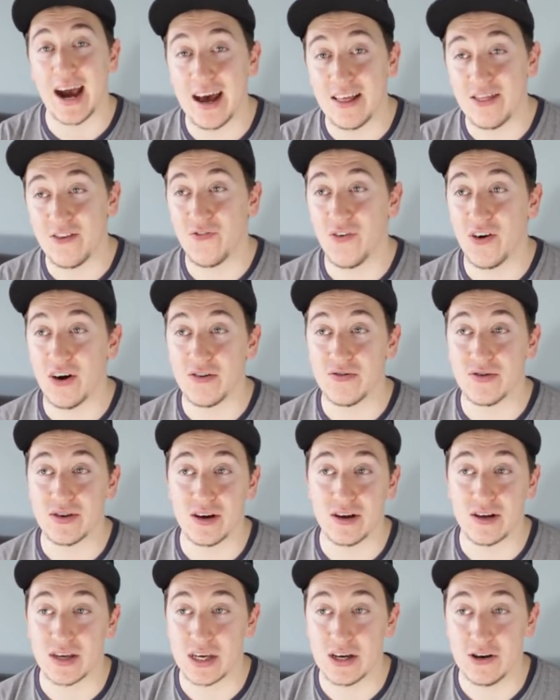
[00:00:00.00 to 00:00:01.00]
and the
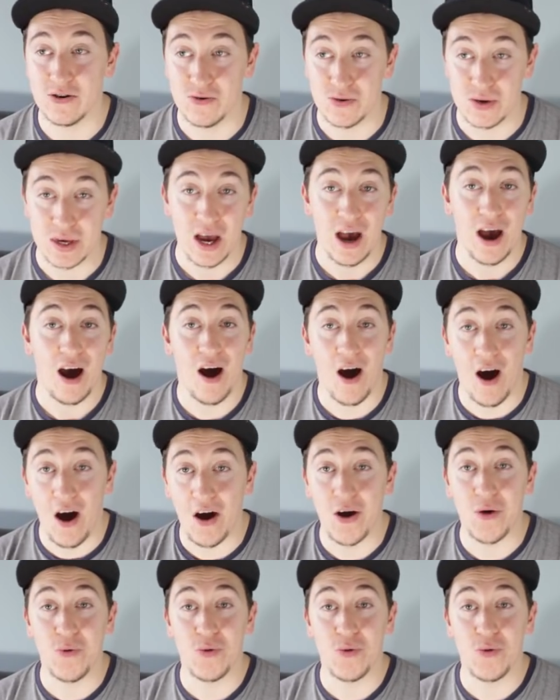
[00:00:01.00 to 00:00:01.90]
5-star skills. I